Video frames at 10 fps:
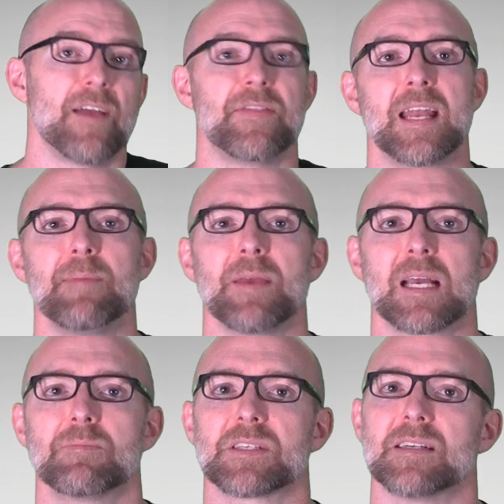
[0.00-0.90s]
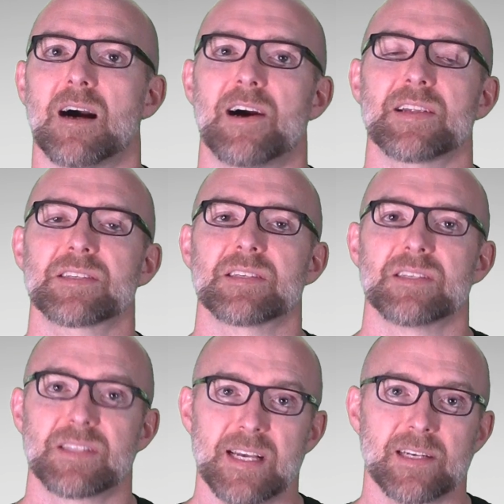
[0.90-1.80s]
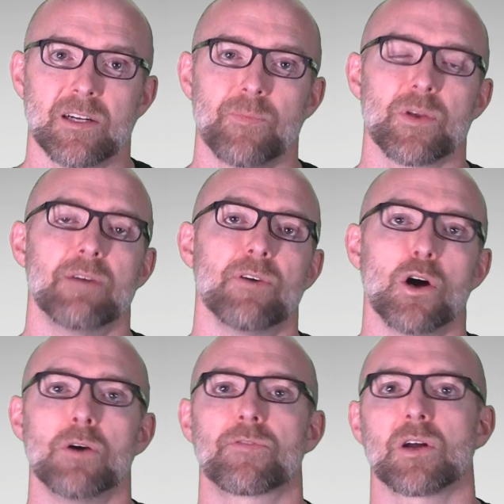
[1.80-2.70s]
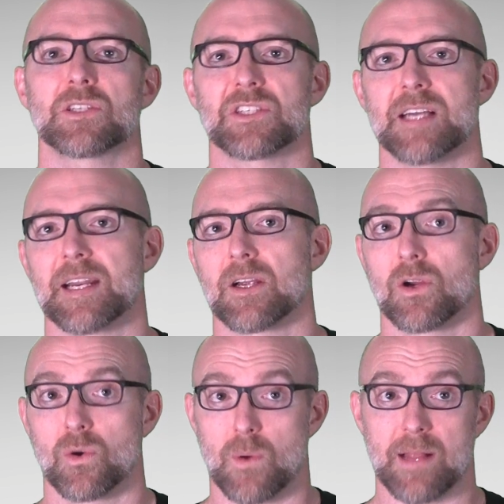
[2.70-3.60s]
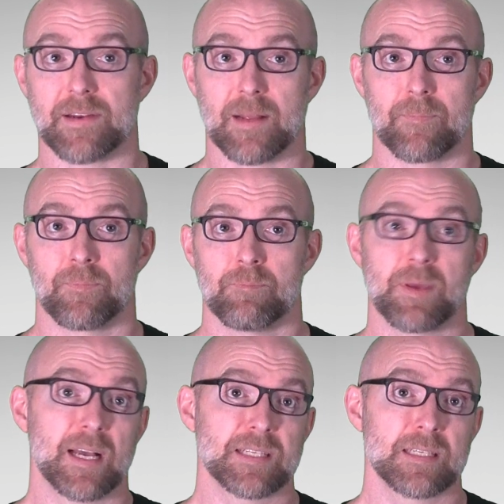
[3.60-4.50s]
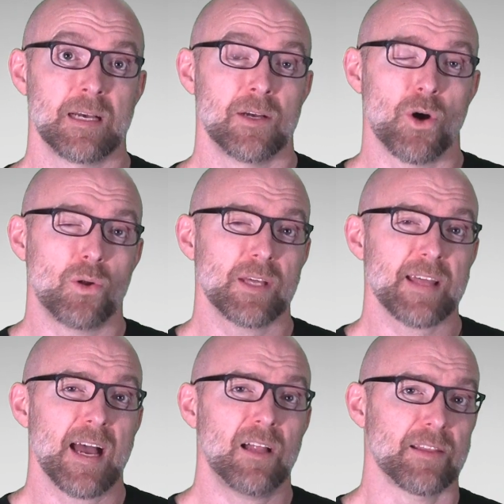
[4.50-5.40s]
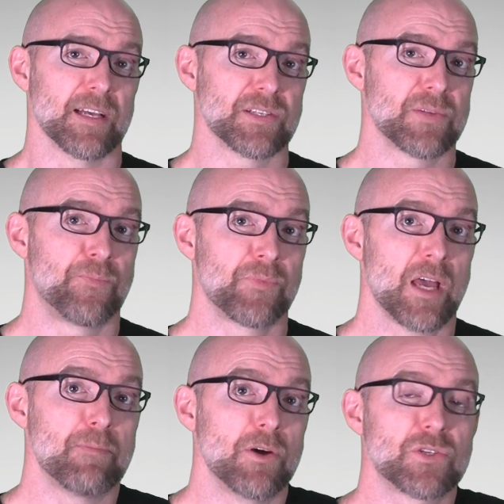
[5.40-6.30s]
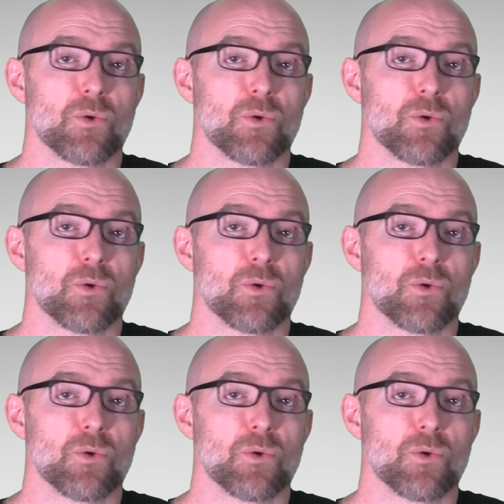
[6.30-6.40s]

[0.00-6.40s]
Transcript: then it becomes an honest signal of overall genetic quality, because only the healthiest and most